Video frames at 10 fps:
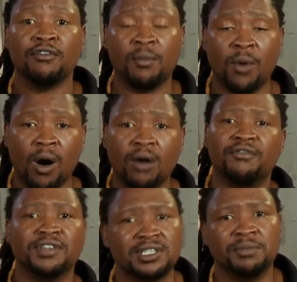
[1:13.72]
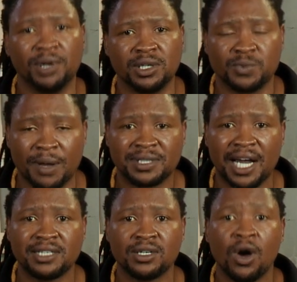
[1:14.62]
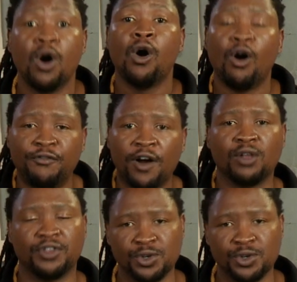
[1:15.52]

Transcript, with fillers: For more, visit the Builders website or follow the